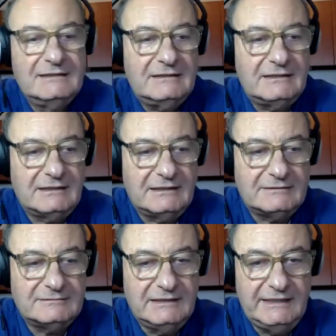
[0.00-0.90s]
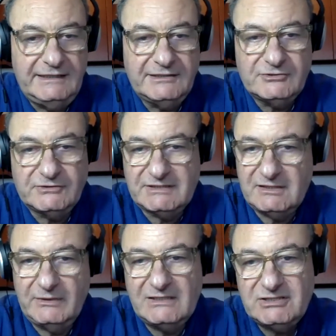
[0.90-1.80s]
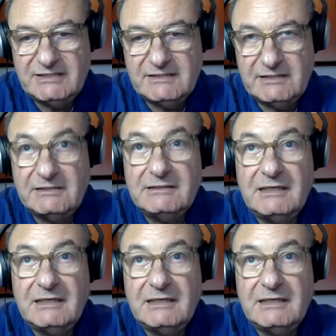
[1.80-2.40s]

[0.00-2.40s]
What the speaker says: leading towards Westchester.